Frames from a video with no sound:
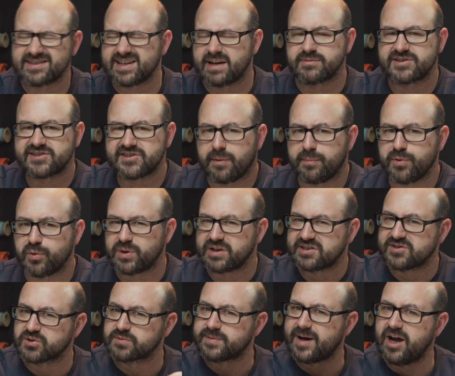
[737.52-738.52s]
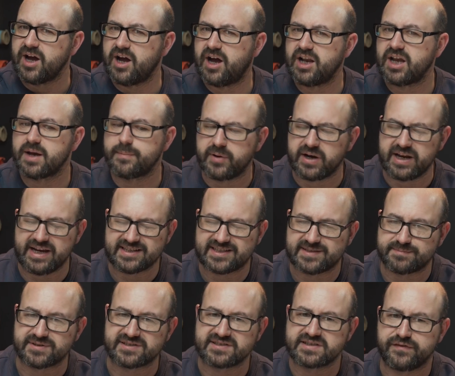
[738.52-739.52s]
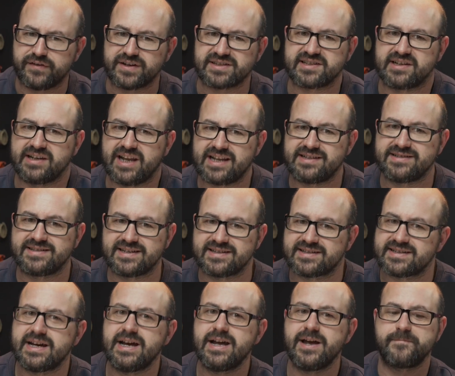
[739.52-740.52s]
the same as stop that we talked about earlier, but it is specific to lenses